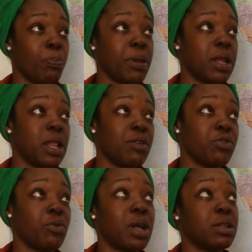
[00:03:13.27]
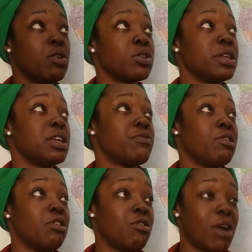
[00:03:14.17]
big level and on an
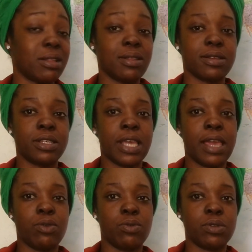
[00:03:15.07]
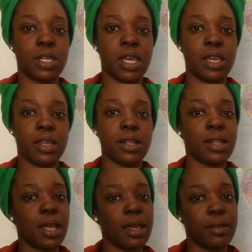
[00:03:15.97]
even grander scale. Do you get it?
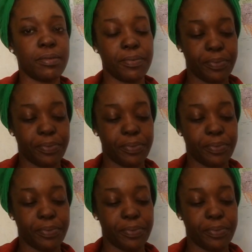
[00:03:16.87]
Like,